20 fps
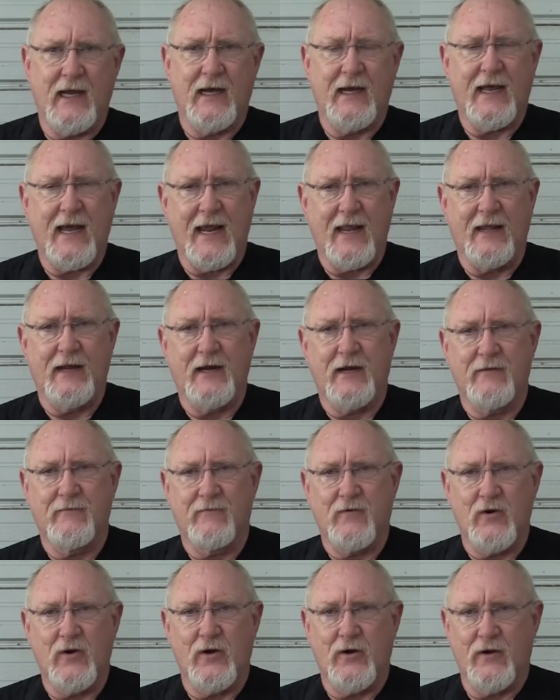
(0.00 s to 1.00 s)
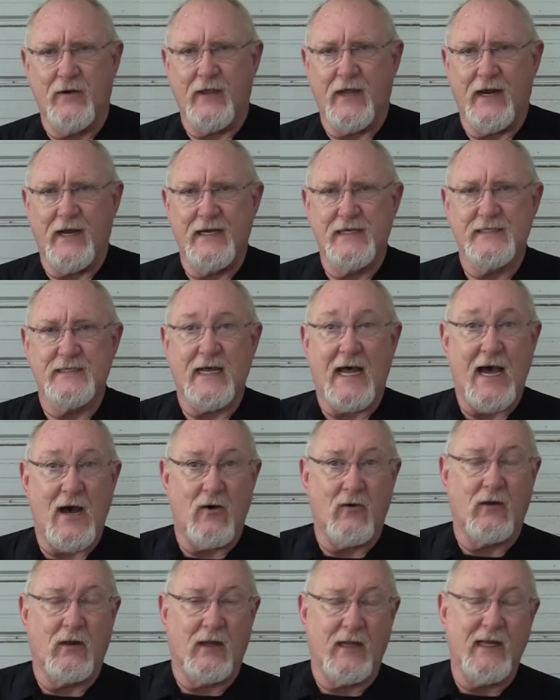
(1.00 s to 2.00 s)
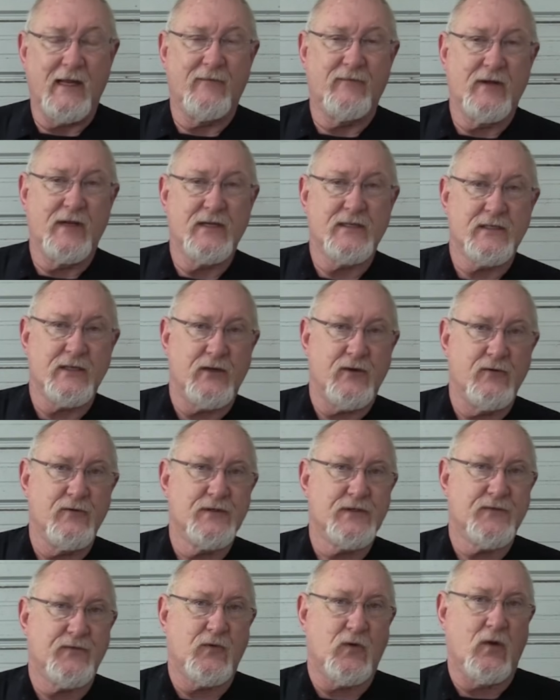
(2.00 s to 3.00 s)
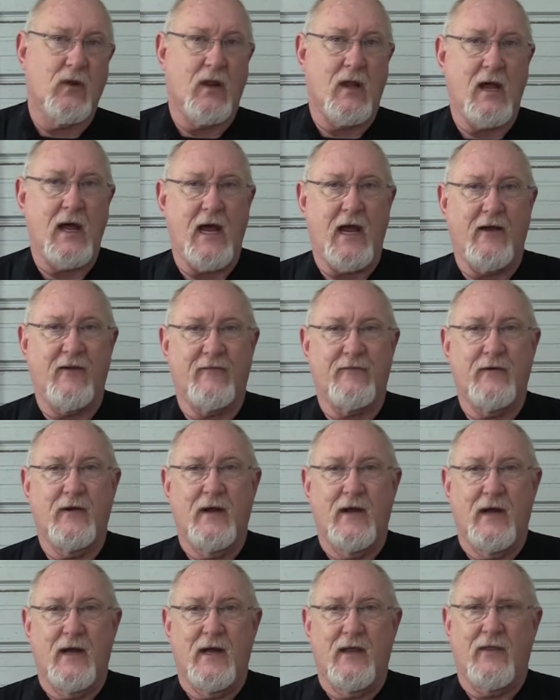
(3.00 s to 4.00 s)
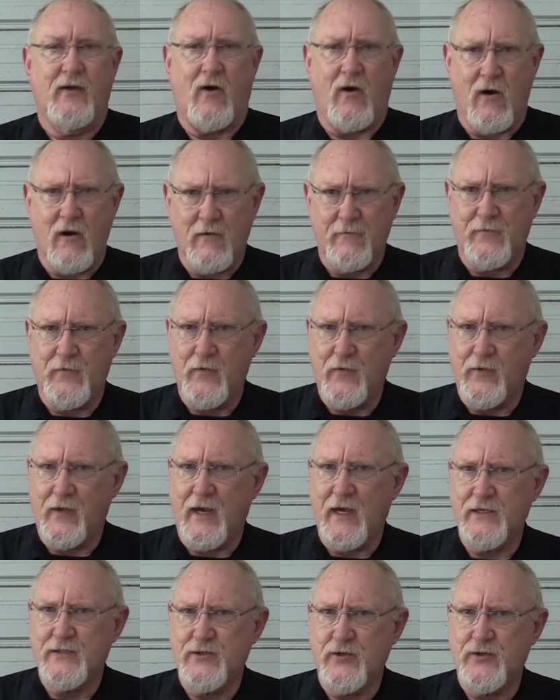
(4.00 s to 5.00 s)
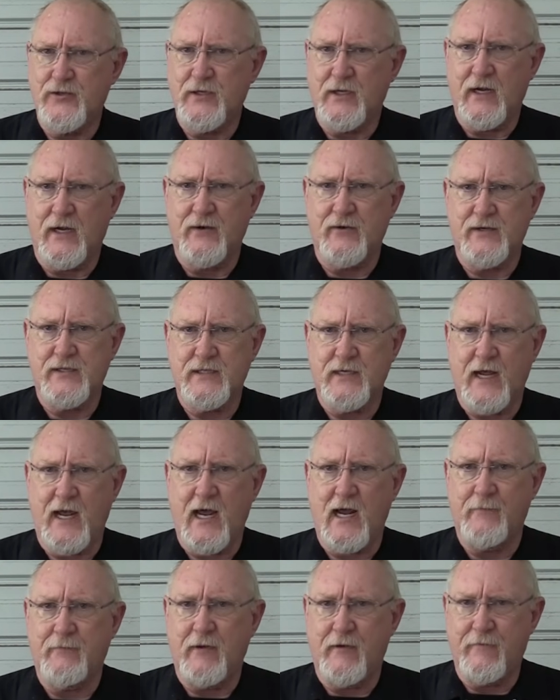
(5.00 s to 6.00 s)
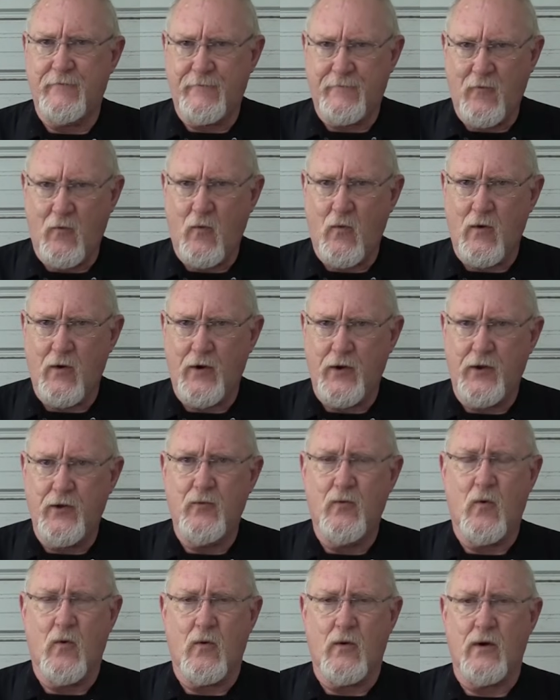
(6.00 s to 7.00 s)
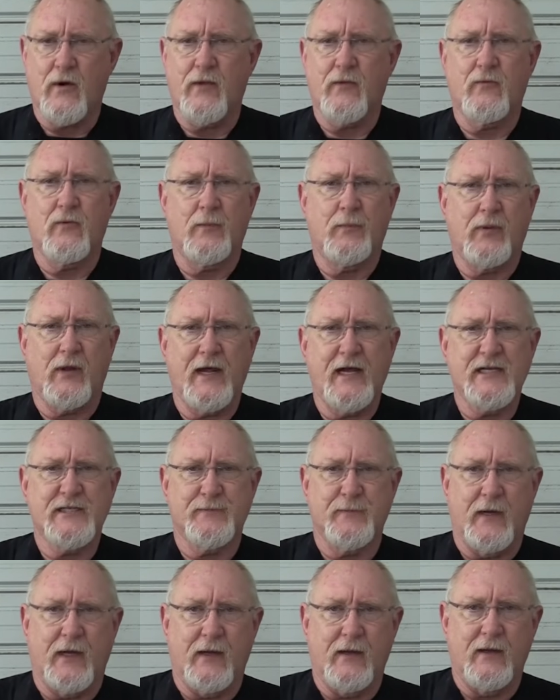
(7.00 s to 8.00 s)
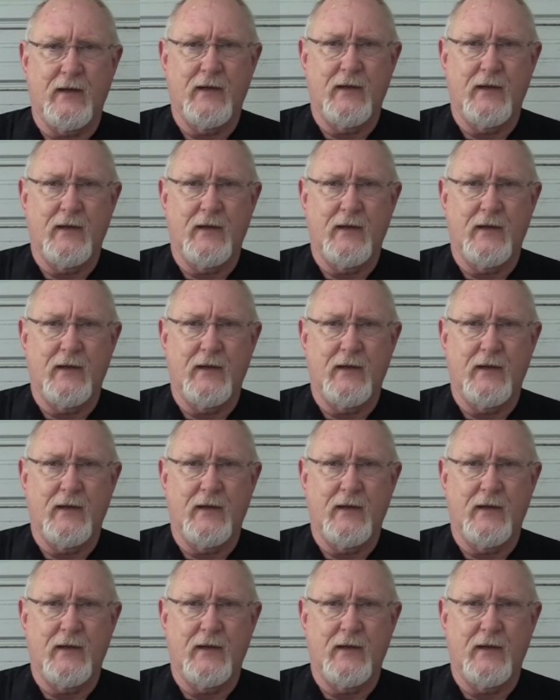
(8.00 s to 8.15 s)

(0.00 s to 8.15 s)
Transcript: a catalytic converter that has outlived its useful life, there are a few things you should understand before you order the replacement.